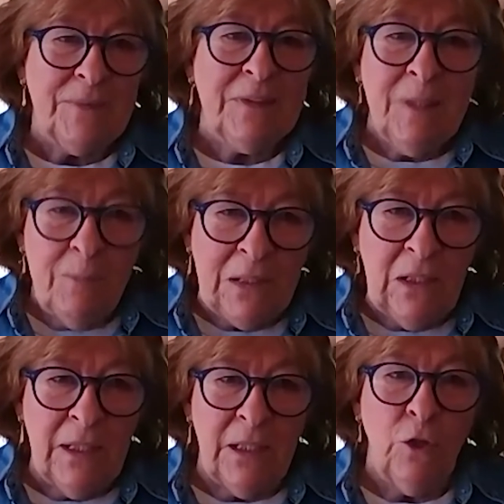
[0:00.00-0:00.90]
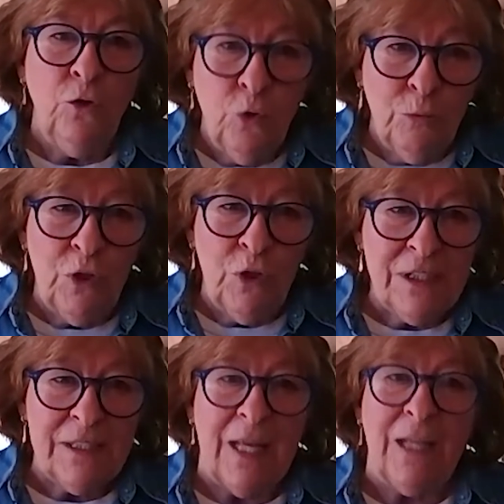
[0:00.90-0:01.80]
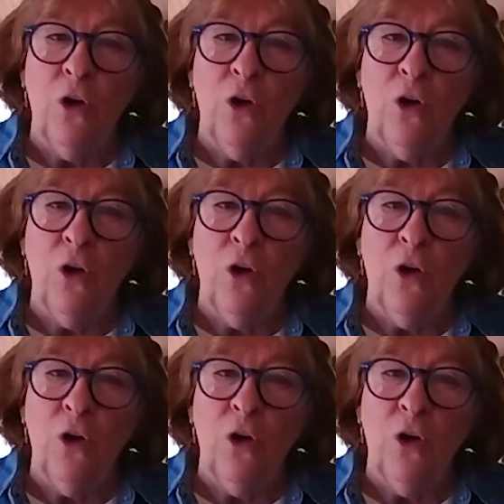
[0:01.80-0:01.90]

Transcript: typically numerous and